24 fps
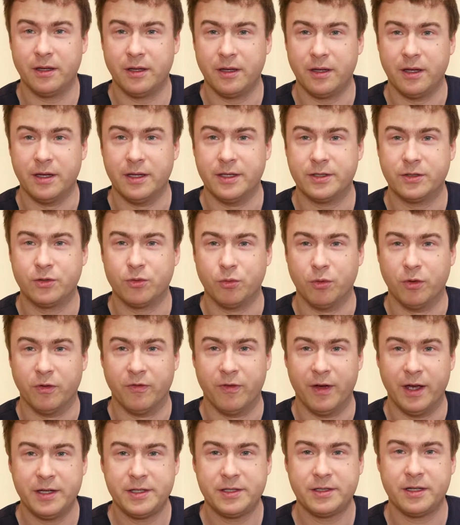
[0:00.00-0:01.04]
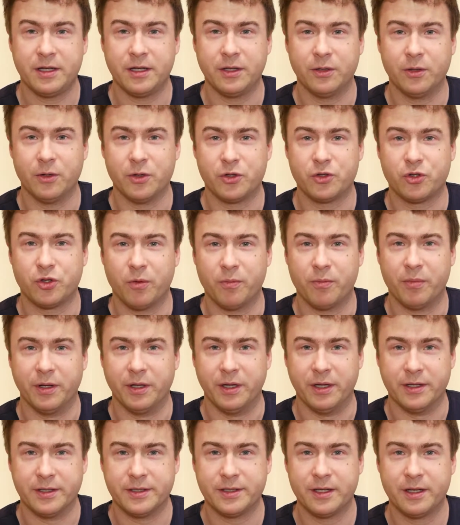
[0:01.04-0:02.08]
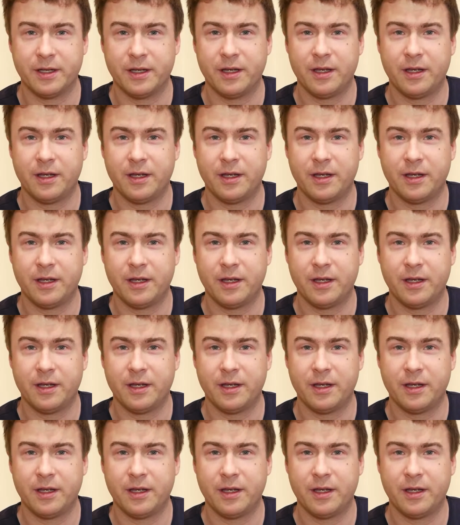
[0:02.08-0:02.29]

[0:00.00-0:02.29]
is to invest in those companies